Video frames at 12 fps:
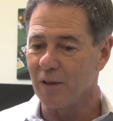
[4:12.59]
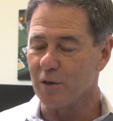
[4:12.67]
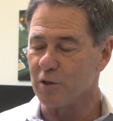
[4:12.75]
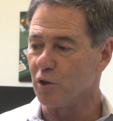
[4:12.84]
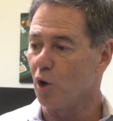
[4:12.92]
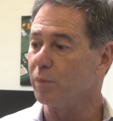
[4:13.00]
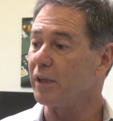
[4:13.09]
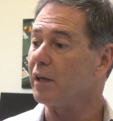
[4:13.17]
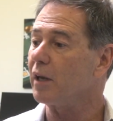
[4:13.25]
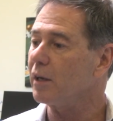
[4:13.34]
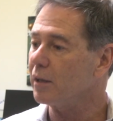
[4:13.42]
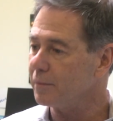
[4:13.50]
There's no
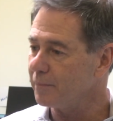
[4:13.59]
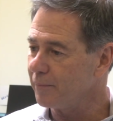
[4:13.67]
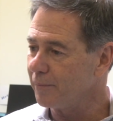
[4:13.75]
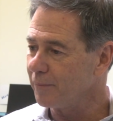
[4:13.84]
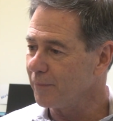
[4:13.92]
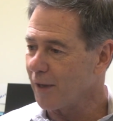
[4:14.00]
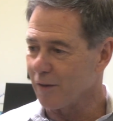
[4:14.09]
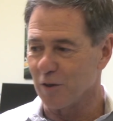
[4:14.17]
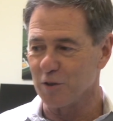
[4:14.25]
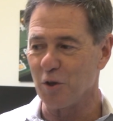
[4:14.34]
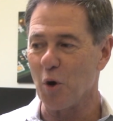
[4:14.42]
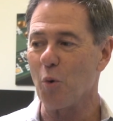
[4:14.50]
blinking, and
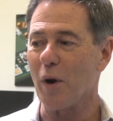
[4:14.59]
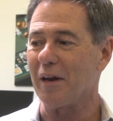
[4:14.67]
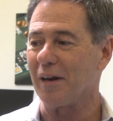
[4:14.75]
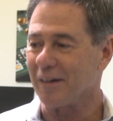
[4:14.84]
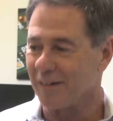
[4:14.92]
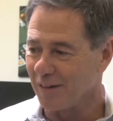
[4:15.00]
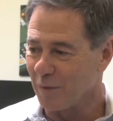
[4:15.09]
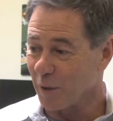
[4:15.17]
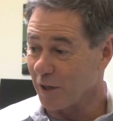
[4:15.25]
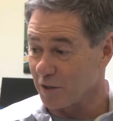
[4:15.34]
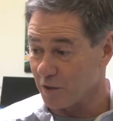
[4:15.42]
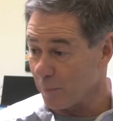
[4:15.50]
there's no waiting.
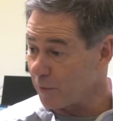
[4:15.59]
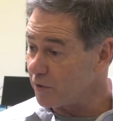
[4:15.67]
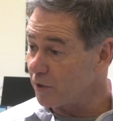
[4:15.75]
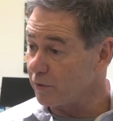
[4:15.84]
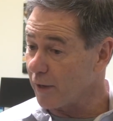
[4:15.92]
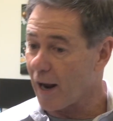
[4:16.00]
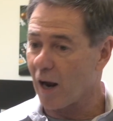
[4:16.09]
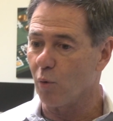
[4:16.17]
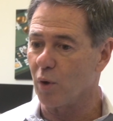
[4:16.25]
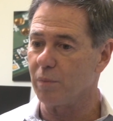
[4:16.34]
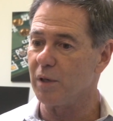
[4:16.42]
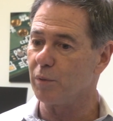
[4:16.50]
Because up until now,
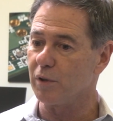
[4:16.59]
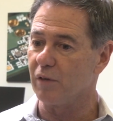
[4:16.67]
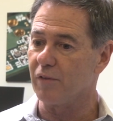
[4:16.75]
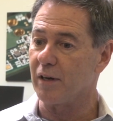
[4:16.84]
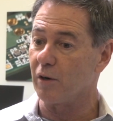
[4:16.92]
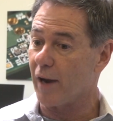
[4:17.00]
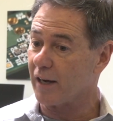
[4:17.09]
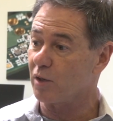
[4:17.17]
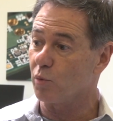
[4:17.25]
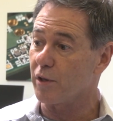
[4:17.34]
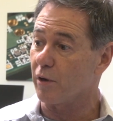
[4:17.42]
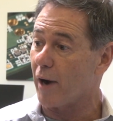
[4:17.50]
when people have interacted
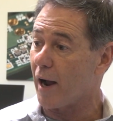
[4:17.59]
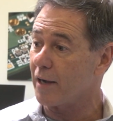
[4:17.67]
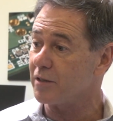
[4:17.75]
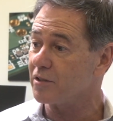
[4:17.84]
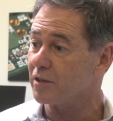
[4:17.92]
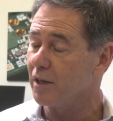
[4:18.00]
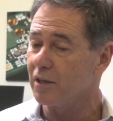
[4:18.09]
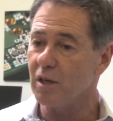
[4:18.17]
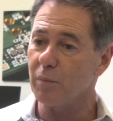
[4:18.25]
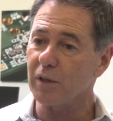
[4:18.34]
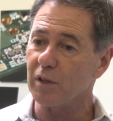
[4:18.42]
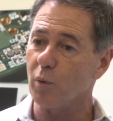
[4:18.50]
with their eyes,
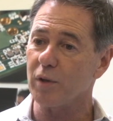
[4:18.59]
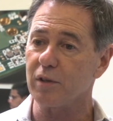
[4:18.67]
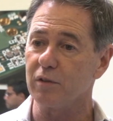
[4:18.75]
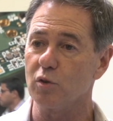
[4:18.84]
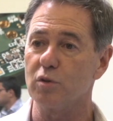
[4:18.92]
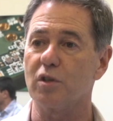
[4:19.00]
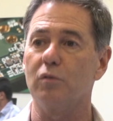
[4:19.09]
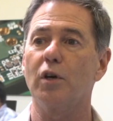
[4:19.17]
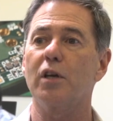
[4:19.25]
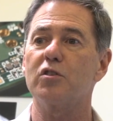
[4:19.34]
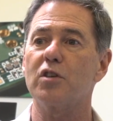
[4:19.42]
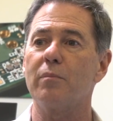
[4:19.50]
typically what they'll do is they'll
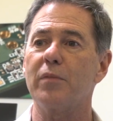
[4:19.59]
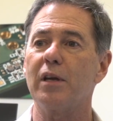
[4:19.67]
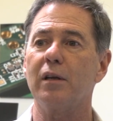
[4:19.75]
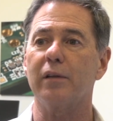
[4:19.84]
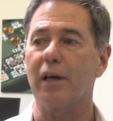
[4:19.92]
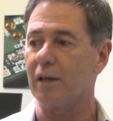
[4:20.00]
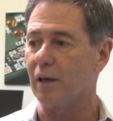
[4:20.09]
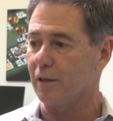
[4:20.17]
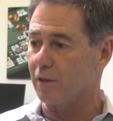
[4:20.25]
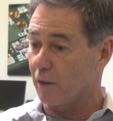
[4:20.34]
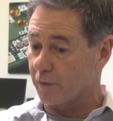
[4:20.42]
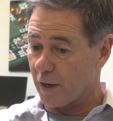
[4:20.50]
look at something, like
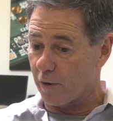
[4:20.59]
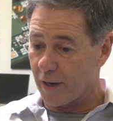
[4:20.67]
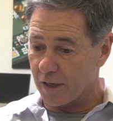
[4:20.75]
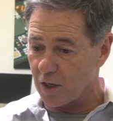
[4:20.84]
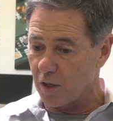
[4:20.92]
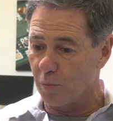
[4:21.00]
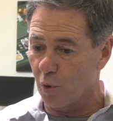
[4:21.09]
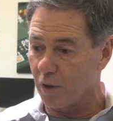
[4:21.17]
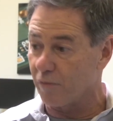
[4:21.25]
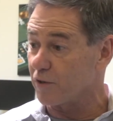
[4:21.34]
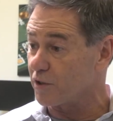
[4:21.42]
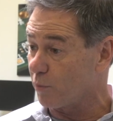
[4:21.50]
a letter on a
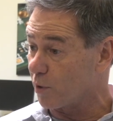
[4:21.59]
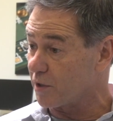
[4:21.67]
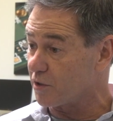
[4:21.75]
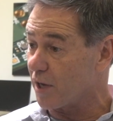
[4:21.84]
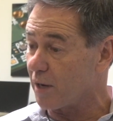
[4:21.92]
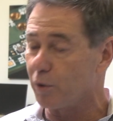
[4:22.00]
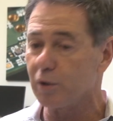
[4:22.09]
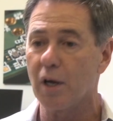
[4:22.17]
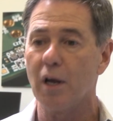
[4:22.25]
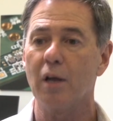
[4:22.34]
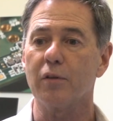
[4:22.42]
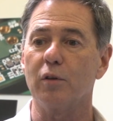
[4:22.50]
keyboard for someone disabled,
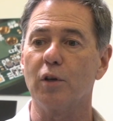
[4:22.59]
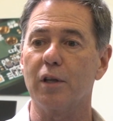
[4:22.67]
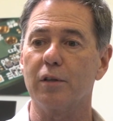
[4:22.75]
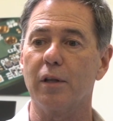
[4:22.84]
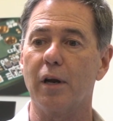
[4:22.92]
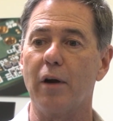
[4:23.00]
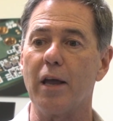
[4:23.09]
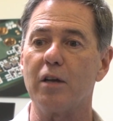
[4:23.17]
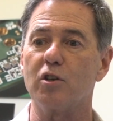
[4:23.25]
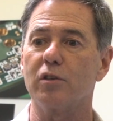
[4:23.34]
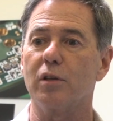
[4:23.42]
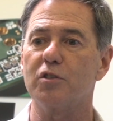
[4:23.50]
they'll look at the letter
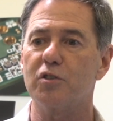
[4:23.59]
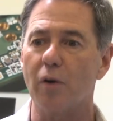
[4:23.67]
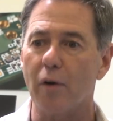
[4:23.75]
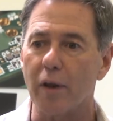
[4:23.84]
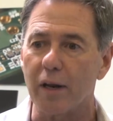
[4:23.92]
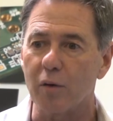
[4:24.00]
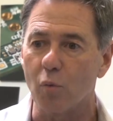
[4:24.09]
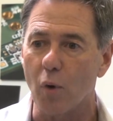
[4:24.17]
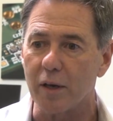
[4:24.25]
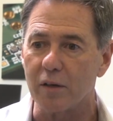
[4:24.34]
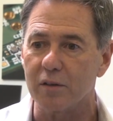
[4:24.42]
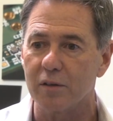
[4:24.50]
H, and they'll stare at it and
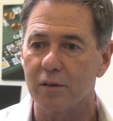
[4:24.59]
wait.